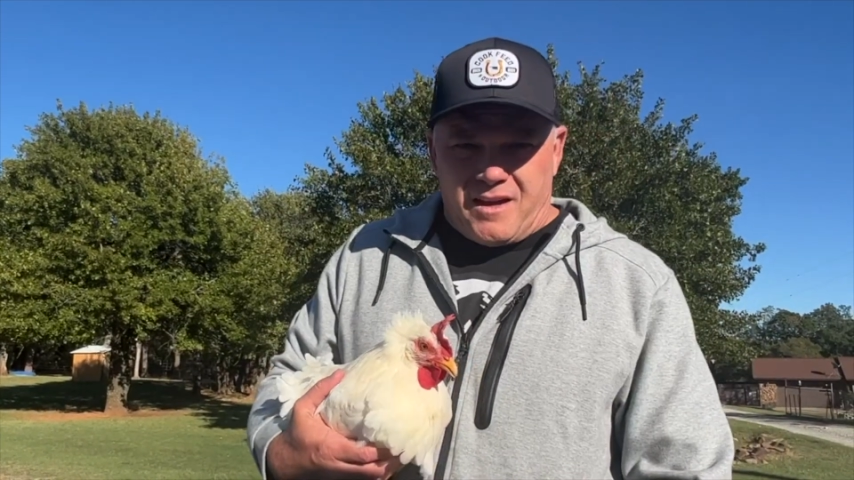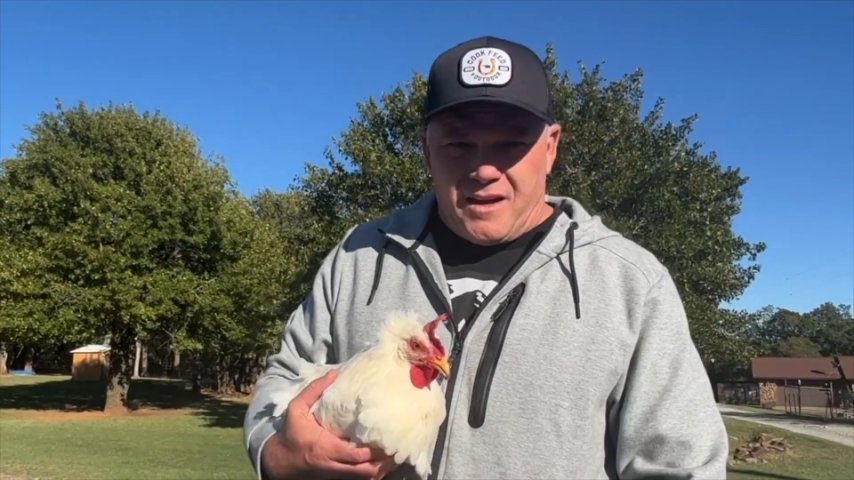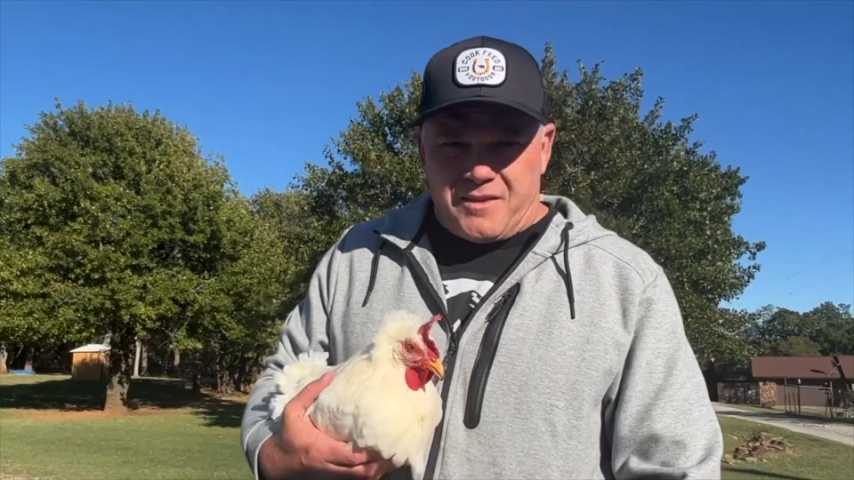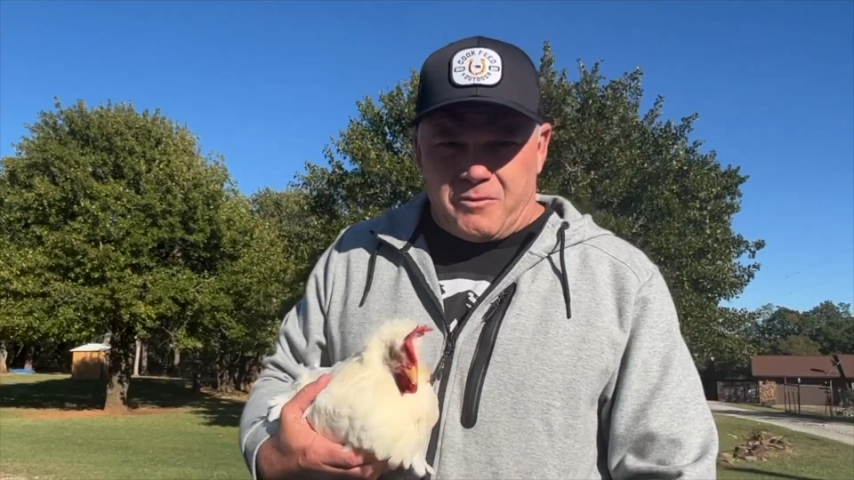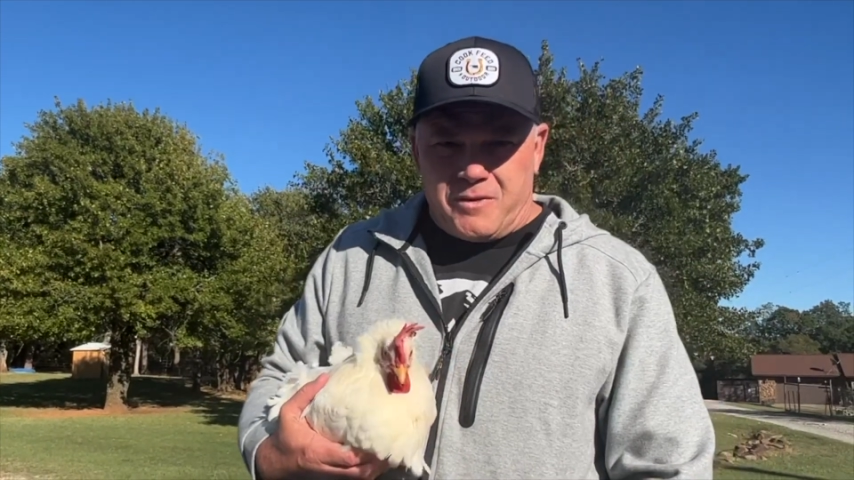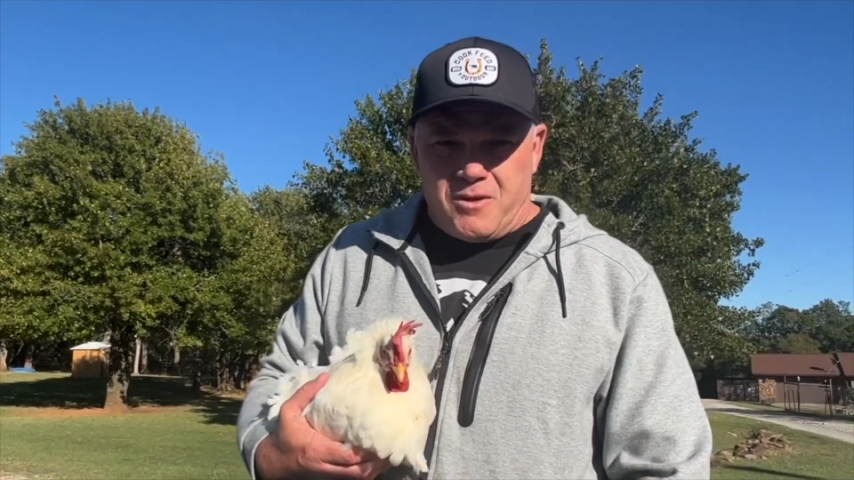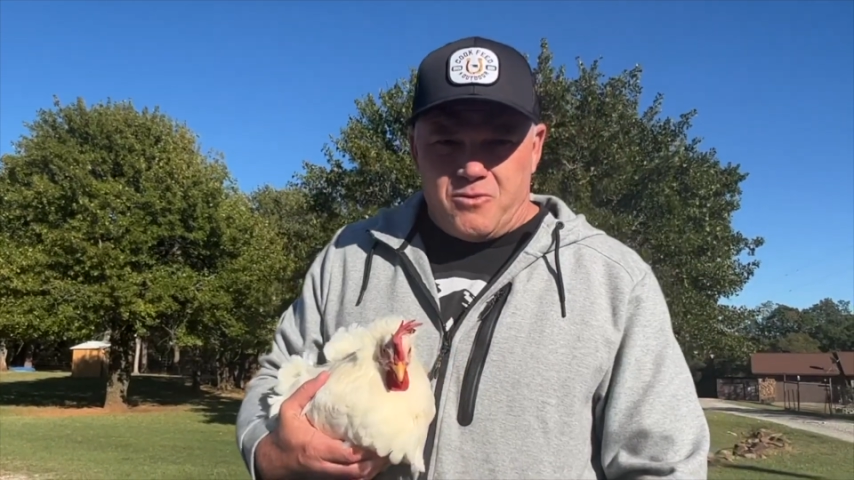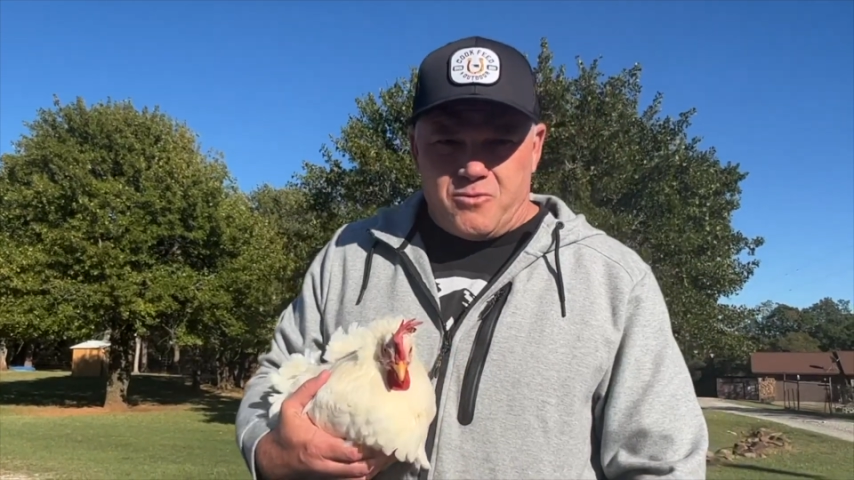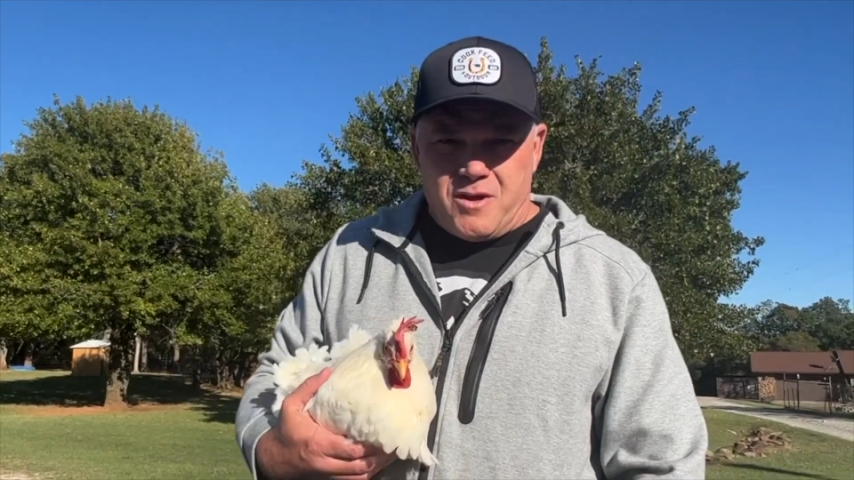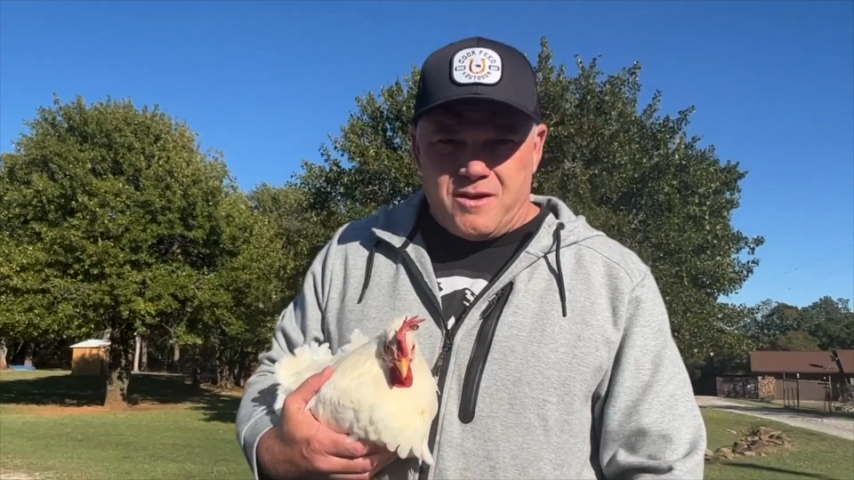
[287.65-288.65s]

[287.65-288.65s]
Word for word: think we know